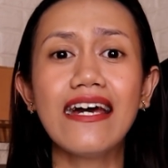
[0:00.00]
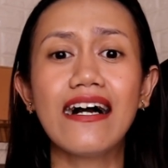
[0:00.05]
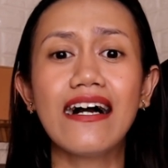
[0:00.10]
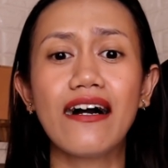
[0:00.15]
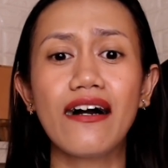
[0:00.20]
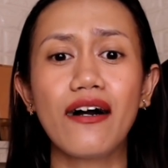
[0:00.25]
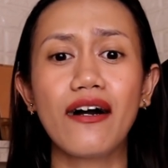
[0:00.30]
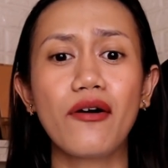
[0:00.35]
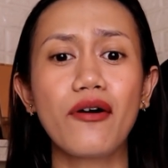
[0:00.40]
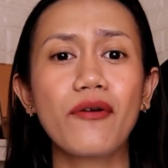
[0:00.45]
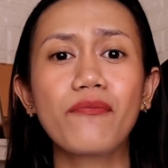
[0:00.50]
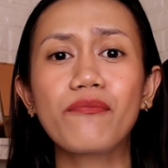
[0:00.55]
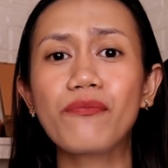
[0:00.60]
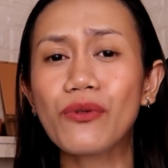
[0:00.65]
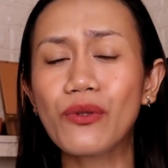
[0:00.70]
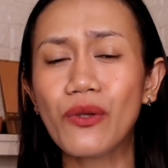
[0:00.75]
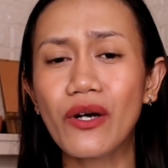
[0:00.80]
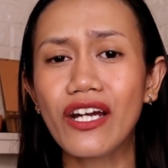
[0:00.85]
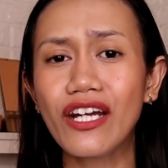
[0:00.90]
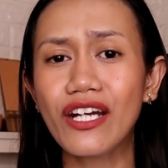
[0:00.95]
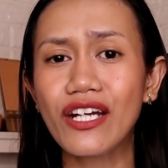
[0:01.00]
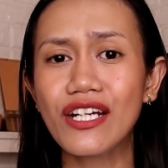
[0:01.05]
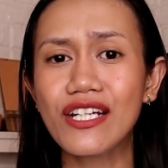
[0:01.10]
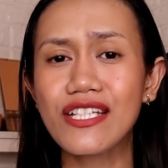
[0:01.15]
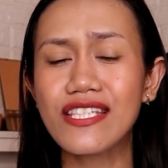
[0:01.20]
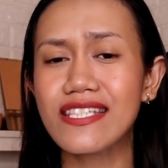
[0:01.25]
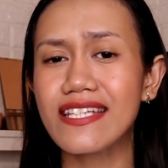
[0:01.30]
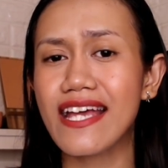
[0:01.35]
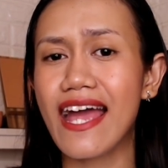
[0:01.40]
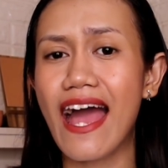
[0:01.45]
uh,
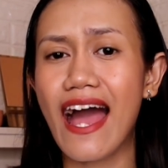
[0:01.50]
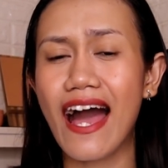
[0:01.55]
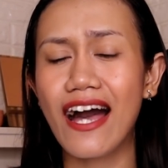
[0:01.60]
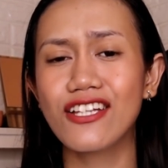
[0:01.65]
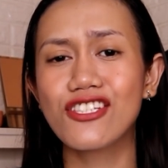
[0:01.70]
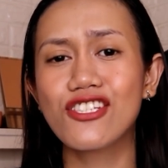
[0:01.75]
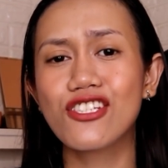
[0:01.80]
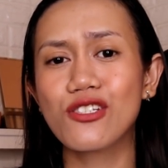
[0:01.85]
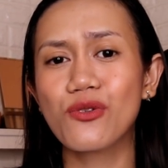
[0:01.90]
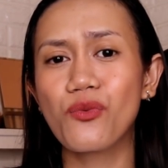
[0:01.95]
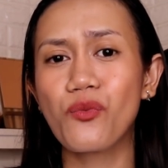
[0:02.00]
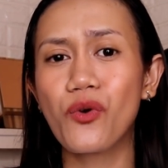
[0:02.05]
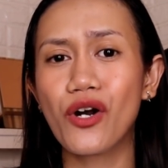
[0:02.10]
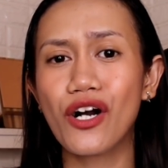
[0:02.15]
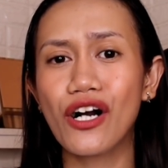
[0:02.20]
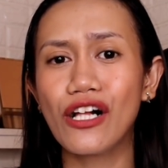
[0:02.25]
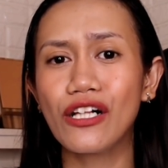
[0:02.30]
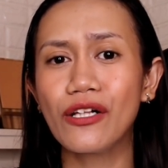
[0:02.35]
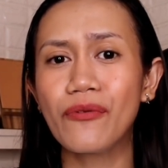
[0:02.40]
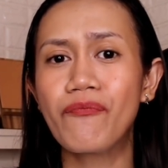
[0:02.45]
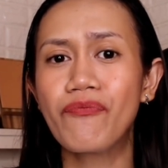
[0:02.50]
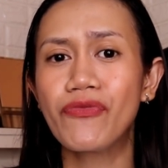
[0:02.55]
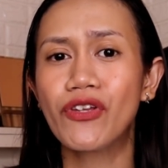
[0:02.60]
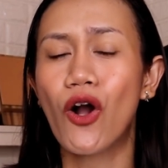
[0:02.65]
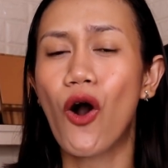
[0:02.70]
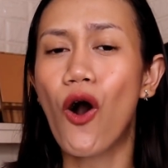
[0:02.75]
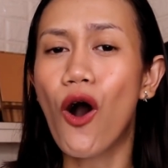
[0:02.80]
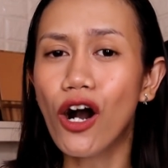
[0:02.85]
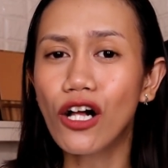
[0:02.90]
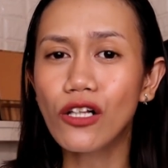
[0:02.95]
employers ads will
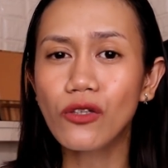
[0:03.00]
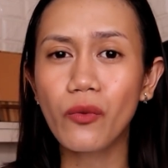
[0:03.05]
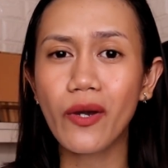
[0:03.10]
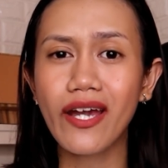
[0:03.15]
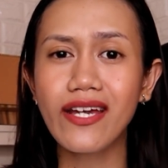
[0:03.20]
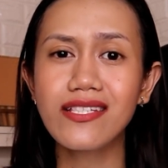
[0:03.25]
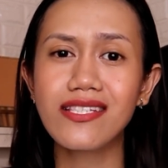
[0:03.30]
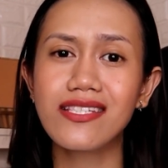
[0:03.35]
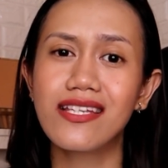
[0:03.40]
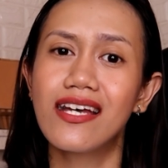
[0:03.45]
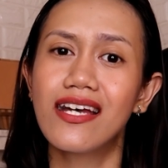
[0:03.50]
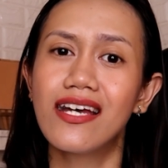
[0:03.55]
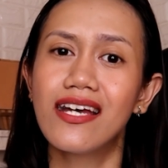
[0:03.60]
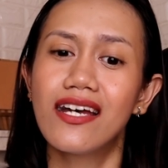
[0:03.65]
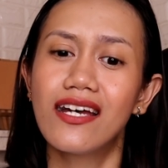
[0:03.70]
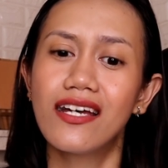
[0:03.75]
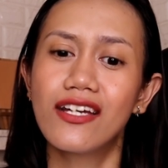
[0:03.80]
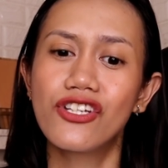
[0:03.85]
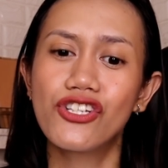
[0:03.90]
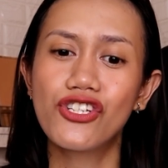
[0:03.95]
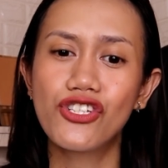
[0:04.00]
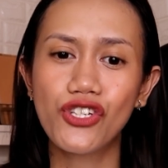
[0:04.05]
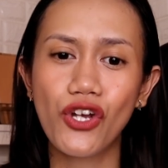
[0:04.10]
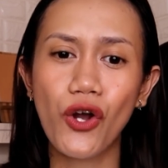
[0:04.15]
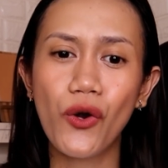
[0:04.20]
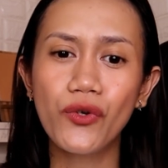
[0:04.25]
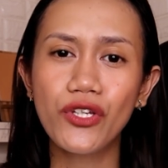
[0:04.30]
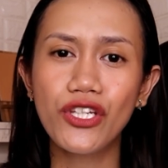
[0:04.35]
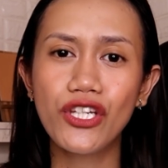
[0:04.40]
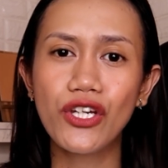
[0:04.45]
always
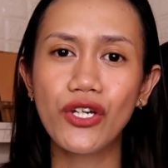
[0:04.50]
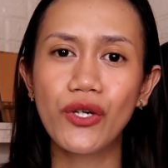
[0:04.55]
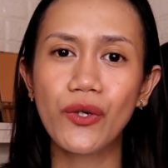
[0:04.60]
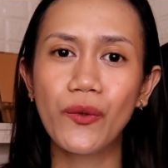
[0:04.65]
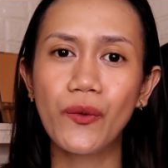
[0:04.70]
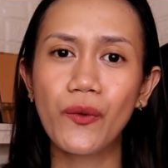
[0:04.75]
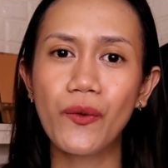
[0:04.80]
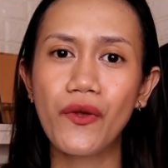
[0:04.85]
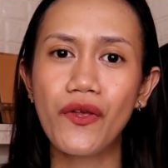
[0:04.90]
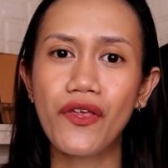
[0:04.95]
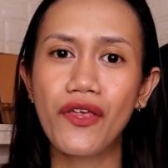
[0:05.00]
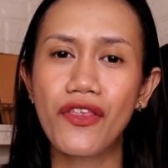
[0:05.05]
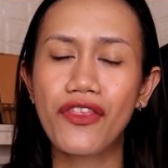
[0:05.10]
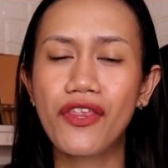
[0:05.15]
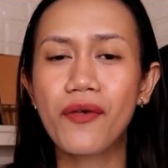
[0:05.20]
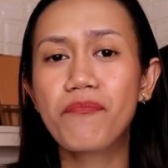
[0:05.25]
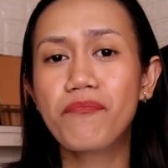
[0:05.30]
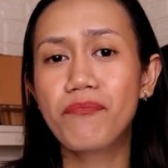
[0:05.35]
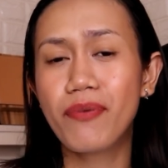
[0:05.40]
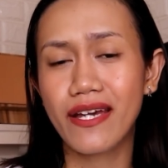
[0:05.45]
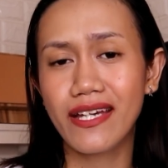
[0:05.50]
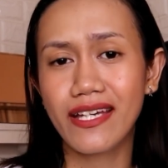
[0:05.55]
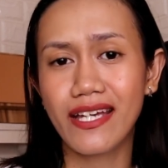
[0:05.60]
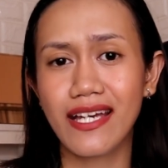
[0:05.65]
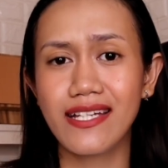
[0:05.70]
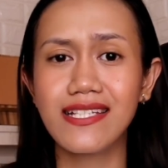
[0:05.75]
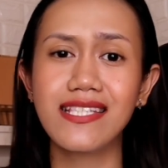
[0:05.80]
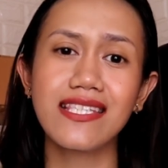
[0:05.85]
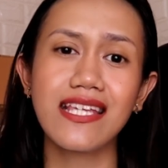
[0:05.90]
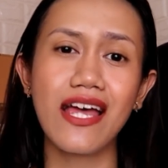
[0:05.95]
show you the
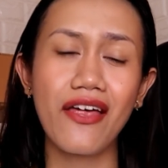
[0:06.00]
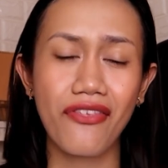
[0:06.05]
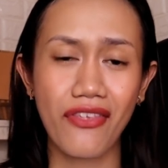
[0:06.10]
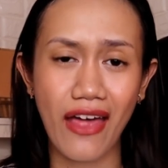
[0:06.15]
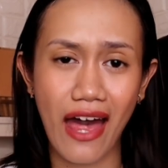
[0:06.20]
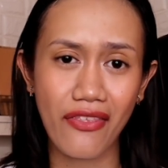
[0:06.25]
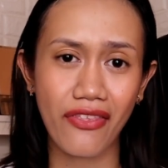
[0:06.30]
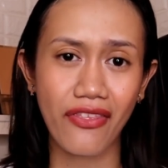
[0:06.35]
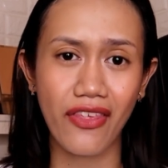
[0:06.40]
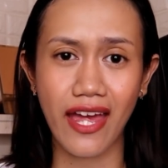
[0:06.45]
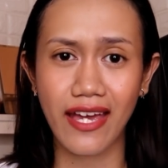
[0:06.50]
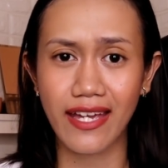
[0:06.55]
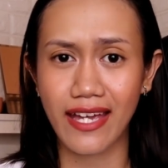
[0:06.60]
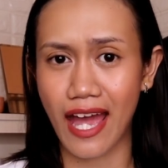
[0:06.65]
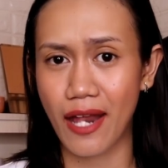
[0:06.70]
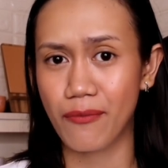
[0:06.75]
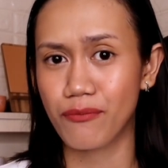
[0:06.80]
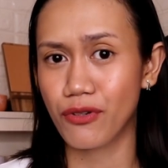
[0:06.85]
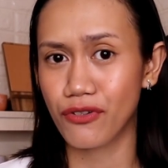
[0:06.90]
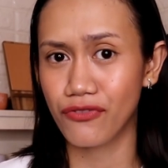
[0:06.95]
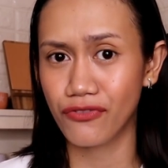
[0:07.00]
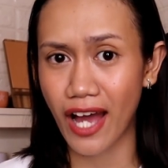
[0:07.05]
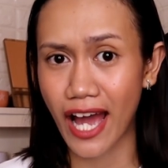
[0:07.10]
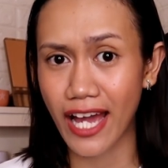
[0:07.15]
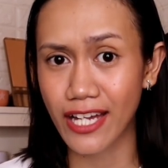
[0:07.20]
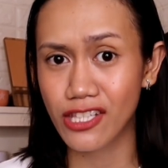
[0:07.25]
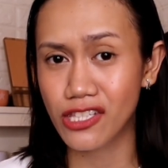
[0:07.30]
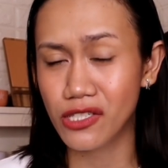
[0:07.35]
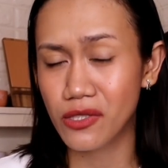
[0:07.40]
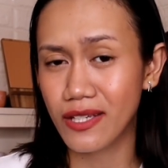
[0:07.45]
biggest that they can
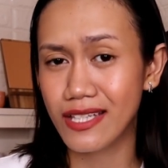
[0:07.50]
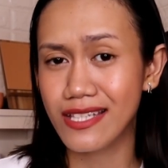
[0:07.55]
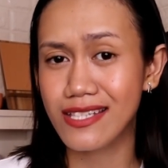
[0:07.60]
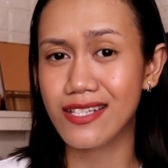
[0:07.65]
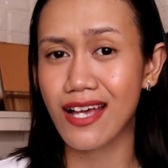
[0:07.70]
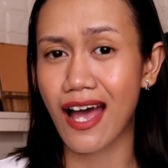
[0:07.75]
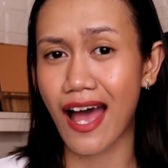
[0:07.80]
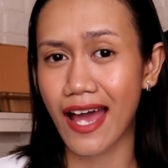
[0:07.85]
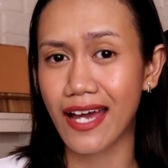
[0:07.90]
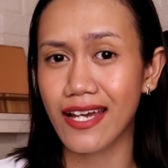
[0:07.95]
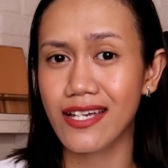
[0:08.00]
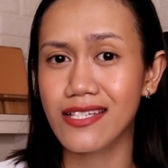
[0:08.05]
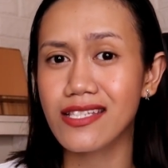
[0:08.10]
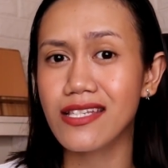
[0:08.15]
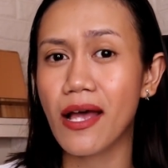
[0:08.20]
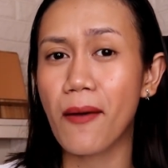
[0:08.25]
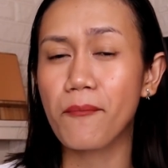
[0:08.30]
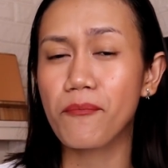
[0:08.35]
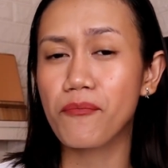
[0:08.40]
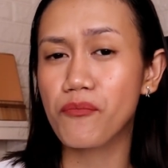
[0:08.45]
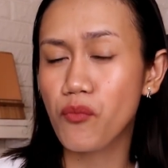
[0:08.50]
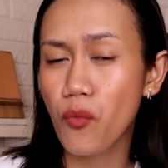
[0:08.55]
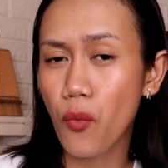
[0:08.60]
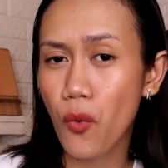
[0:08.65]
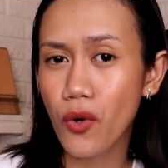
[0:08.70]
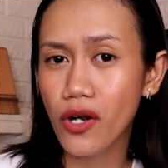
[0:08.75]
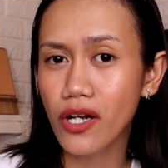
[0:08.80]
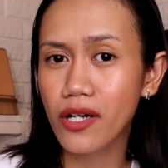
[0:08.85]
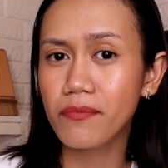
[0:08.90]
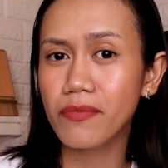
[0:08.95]
provide to entice
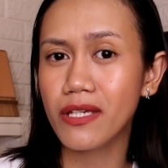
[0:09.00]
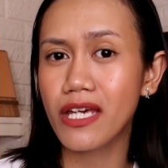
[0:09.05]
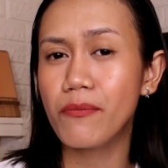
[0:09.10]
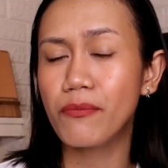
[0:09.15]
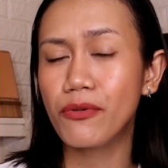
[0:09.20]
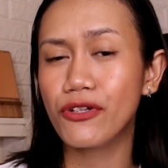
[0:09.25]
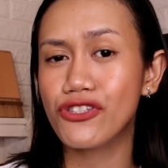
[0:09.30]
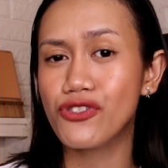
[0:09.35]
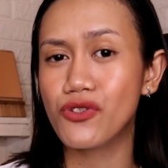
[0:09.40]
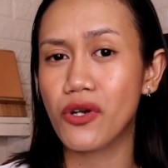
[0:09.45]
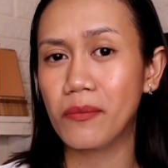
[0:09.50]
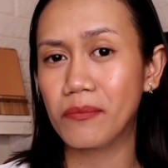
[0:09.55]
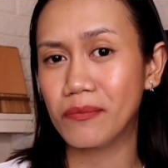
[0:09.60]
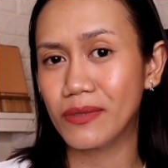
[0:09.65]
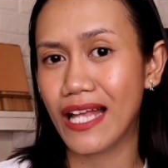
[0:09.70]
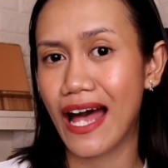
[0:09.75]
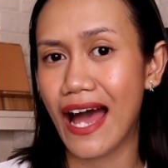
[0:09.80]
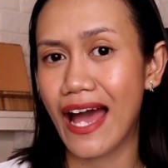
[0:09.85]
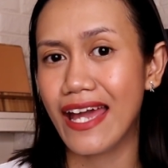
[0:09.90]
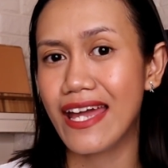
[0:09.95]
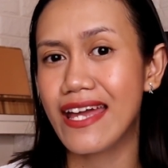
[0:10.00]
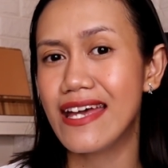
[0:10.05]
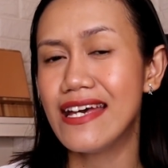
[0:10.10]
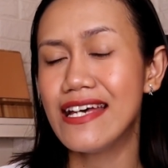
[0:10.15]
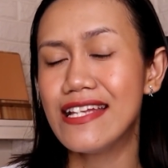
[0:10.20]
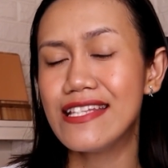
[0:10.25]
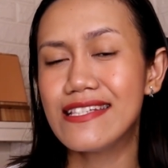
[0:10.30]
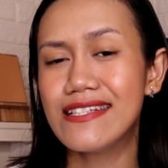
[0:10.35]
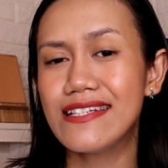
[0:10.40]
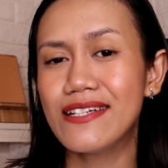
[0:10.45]
more people to apply
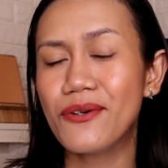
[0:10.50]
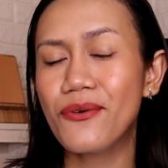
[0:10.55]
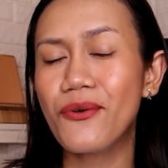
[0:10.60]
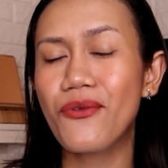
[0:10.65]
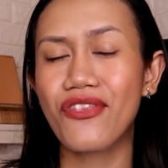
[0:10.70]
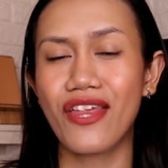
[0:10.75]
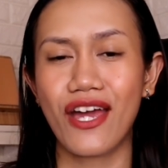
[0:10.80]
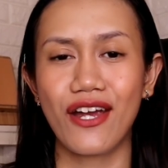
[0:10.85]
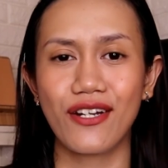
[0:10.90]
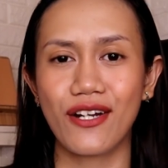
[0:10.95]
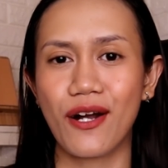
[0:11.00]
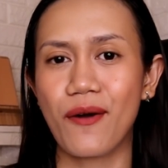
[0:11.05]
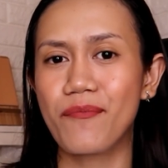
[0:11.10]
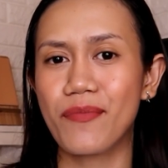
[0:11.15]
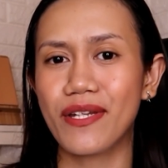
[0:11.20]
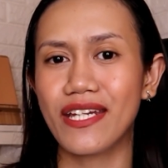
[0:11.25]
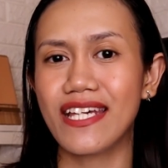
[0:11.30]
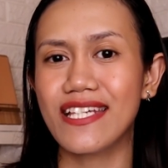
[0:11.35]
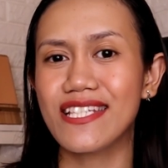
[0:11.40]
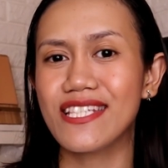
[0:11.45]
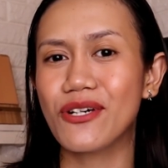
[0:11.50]
to their company.